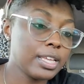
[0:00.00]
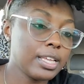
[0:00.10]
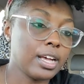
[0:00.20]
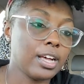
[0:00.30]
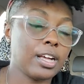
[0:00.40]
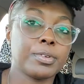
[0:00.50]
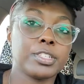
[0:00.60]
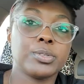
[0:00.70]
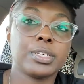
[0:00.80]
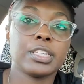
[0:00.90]

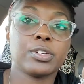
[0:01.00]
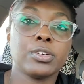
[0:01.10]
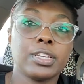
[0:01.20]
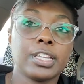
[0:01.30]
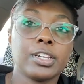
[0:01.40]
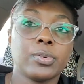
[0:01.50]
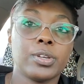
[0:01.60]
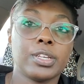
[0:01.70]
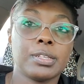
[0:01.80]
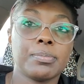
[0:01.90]
because um, you can either hook it or
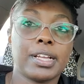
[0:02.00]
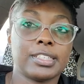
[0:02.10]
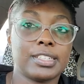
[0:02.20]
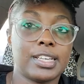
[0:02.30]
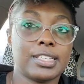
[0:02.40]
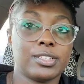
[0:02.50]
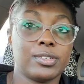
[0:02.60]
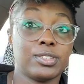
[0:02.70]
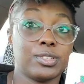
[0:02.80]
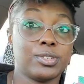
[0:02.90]
you can magnetize it
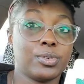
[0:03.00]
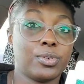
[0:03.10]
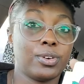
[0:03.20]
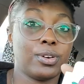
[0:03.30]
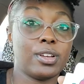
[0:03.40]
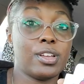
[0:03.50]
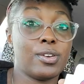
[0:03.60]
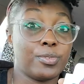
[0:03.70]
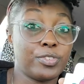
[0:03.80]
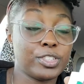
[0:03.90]
onto your
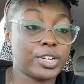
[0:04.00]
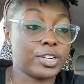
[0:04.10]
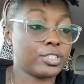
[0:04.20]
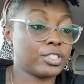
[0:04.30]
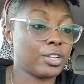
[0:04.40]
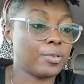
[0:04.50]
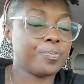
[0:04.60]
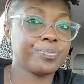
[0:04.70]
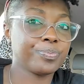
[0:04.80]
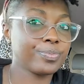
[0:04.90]
refrigerator. So
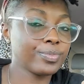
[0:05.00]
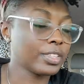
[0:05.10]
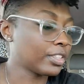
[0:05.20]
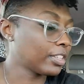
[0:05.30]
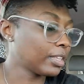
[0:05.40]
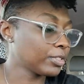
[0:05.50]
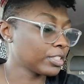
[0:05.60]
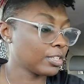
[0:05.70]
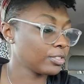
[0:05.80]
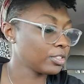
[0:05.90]
I thought that was
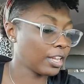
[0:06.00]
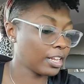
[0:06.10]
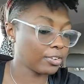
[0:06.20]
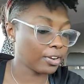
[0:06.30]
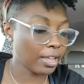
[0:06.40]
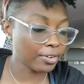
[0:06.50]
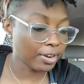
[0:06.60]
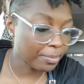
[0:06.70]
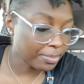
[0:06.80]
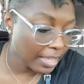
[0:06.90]
cute, so I kind of gra- I
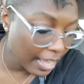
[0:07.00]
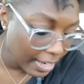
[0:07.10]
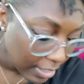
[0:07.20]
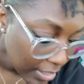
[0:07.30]
grabbed that.